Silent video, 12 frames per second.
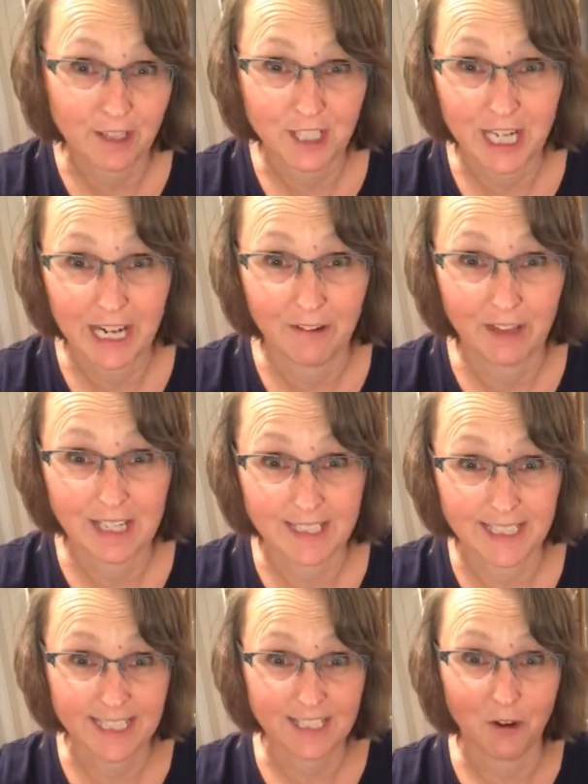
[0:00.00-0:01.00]
but
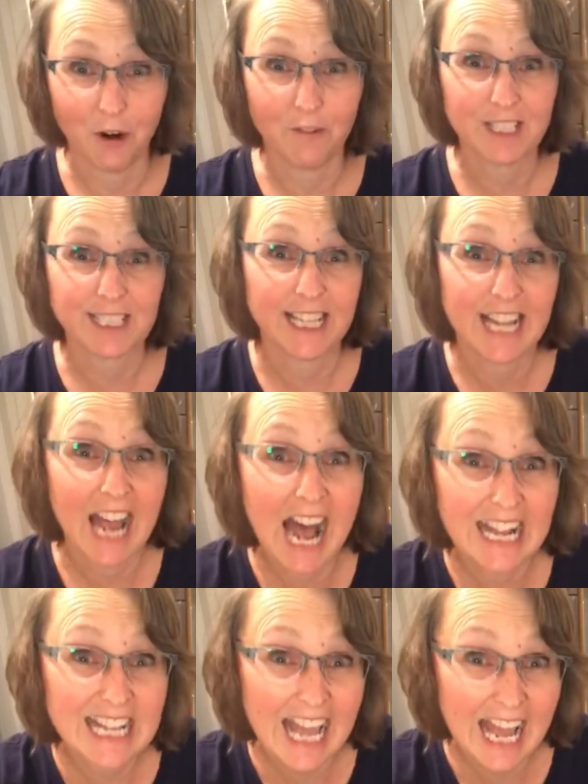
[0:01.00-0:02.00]
I can also use it a
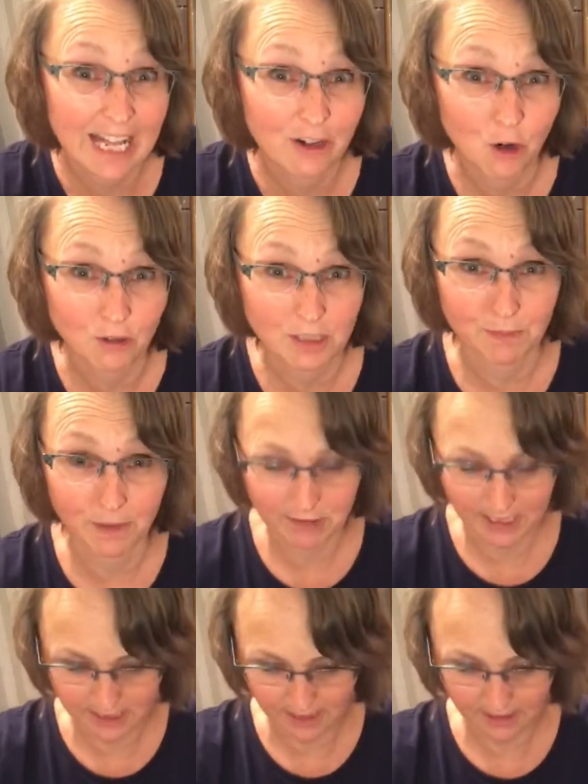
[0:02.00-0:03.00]
little bit damp,
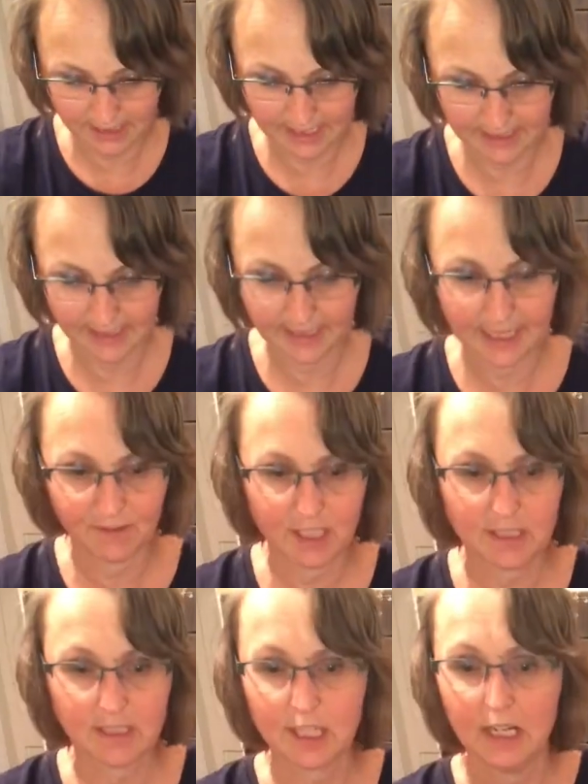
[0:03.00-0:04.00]
and that
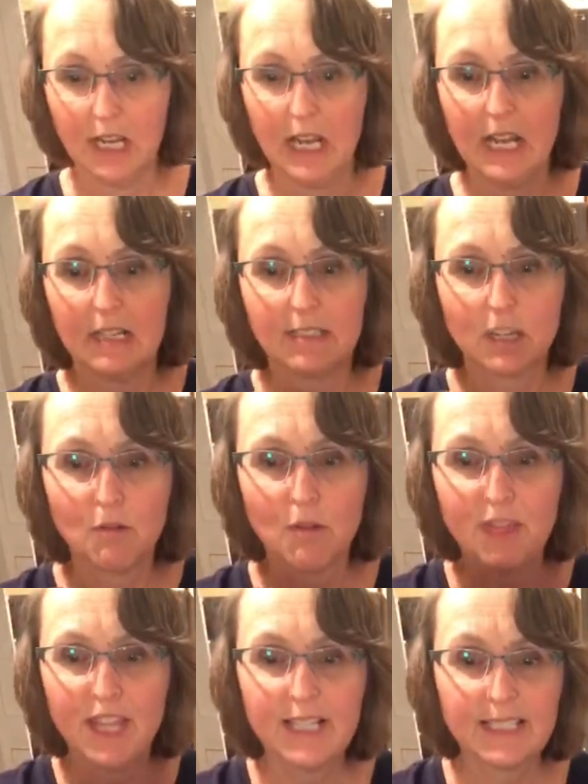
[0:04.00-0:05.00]
just gives it a little bit
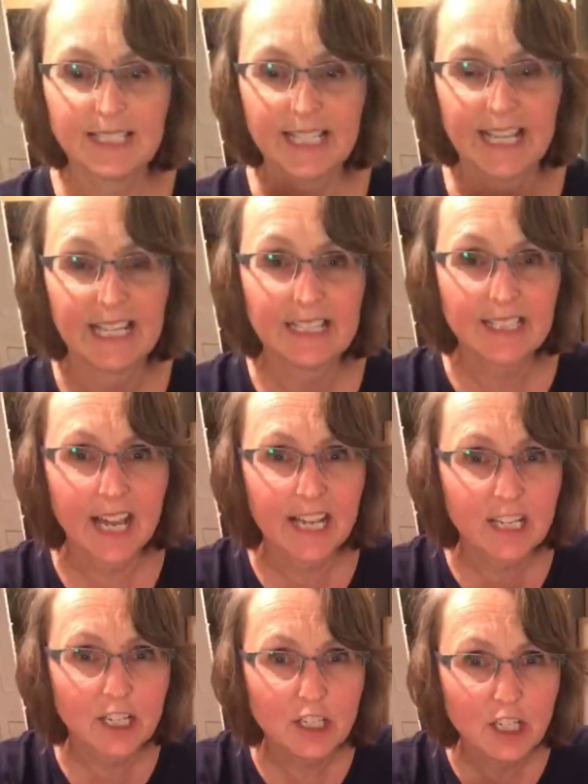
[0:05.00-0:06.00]
more edge to be able to
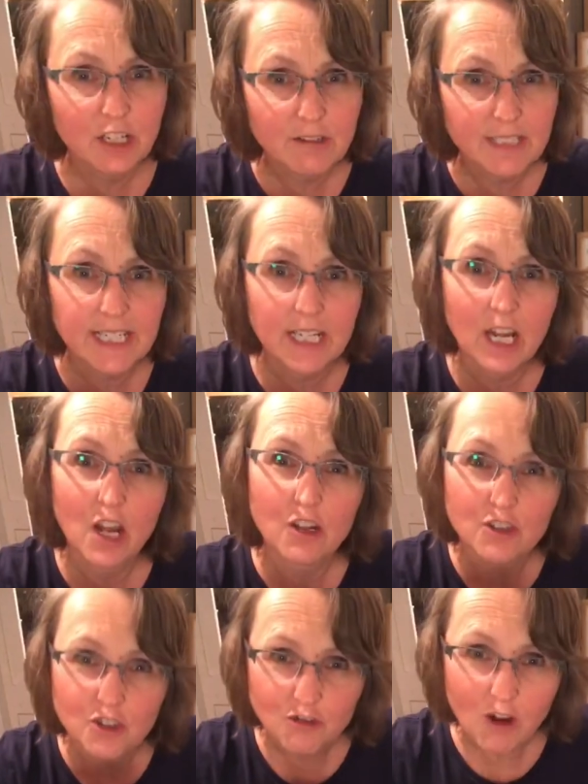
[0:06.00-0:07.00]
clean. All right,
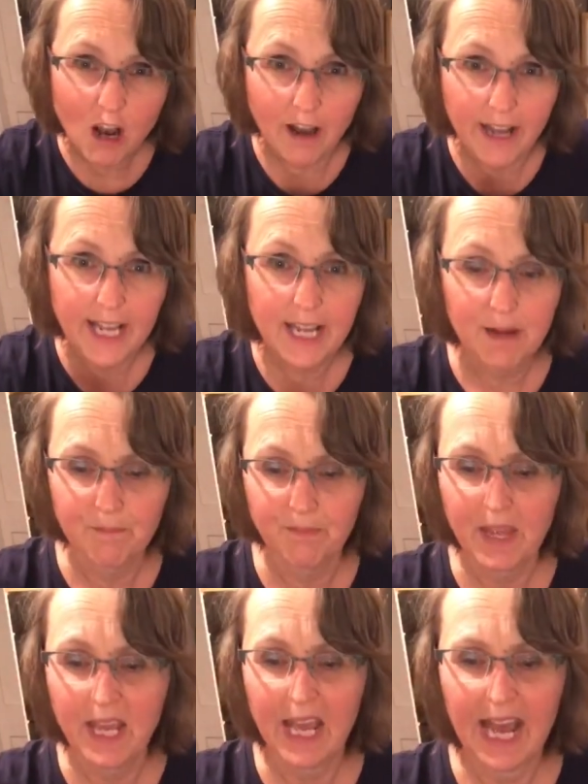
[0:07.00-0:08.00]
so if I get a
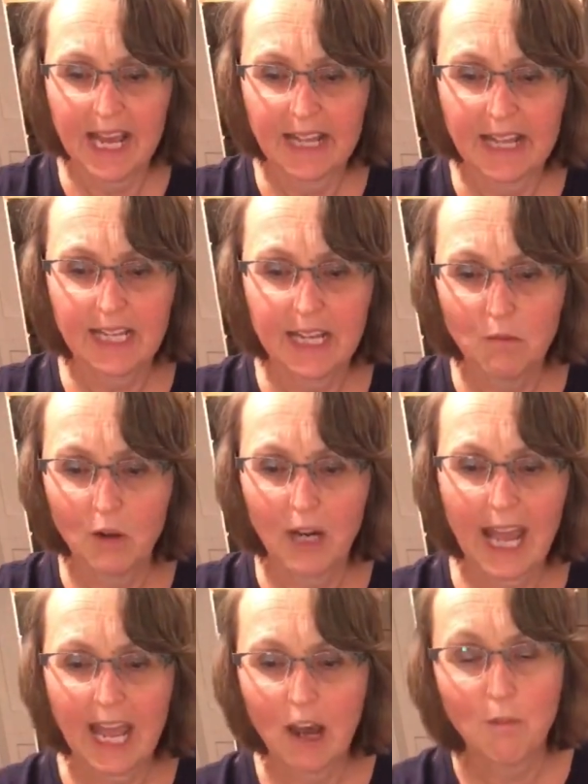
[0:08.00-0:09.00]
stubborn bit on a glass, which I
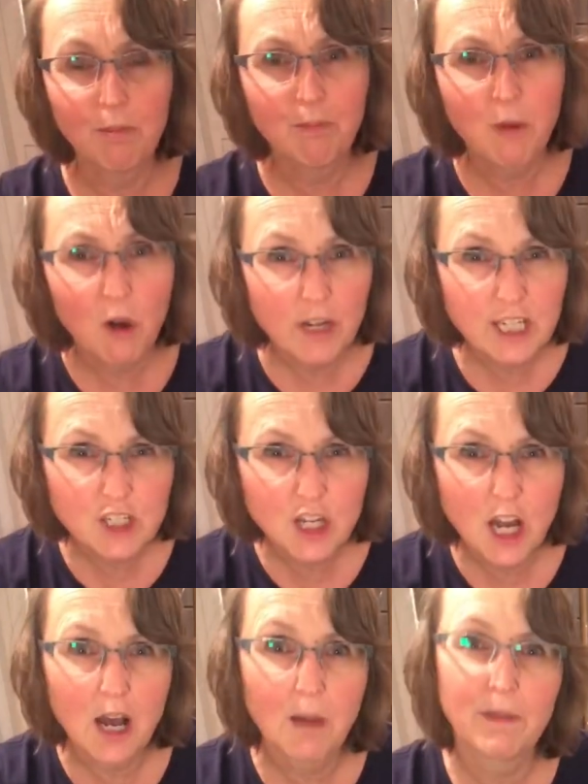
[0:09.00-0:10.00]
did just then, just at the
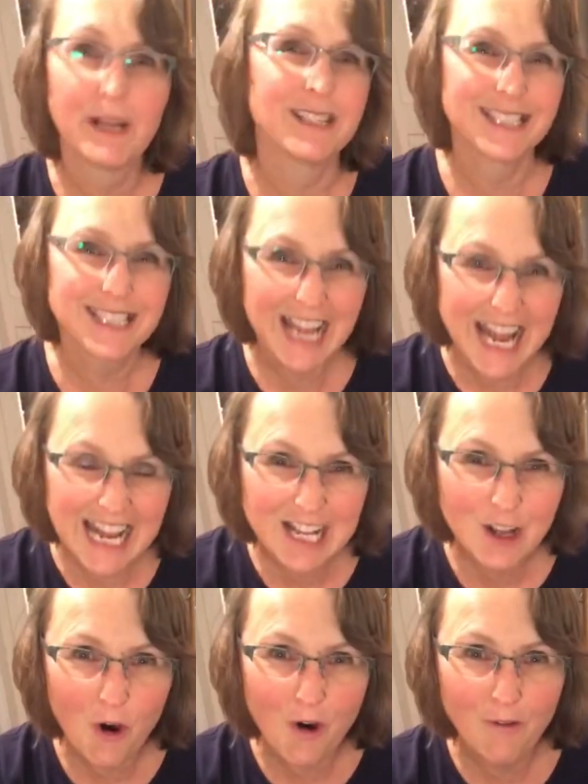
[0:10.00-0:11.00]
top of it,
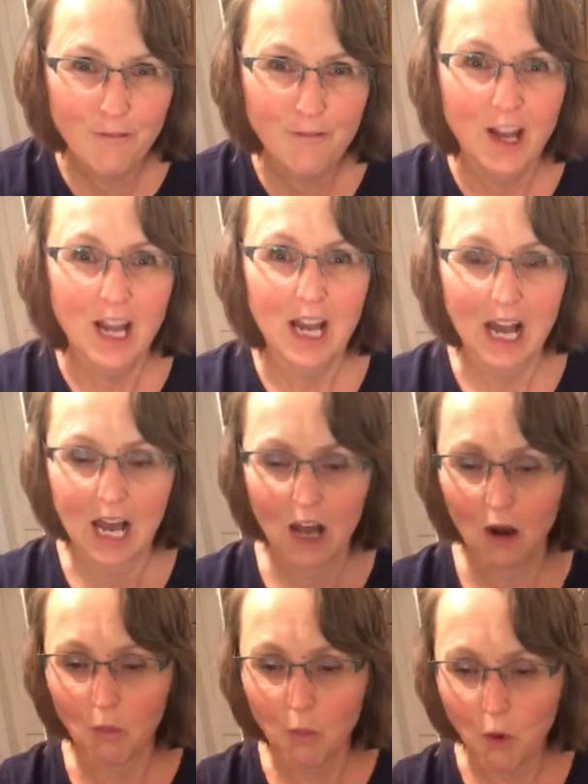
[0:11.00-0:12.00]
then if I
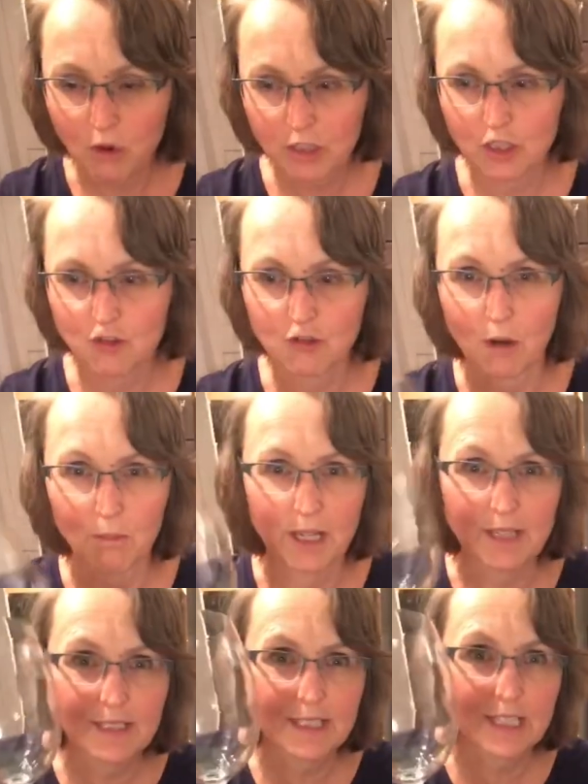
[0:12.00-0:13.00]
make it damp, it
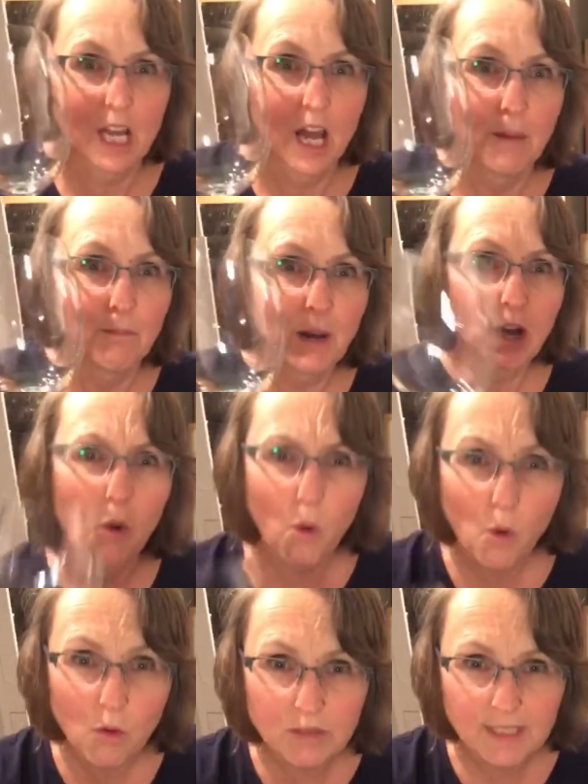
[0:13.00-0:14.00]
will just enable it to
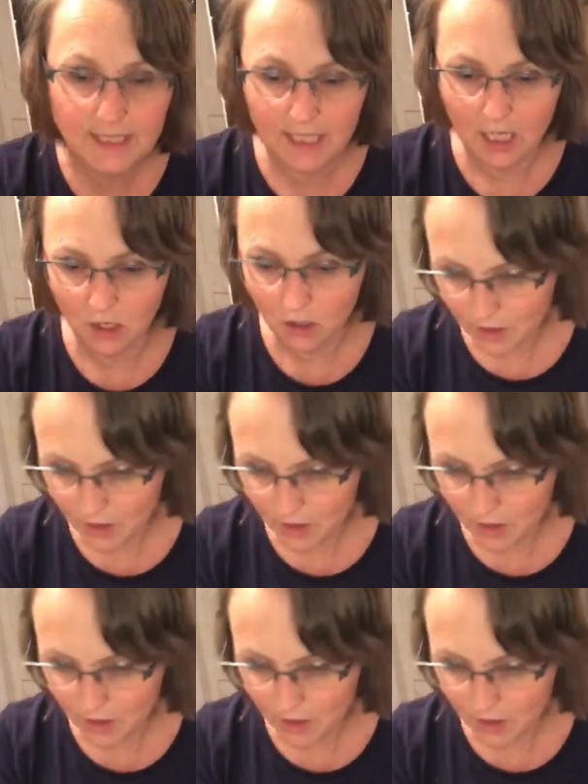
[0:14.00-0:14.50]
get all the way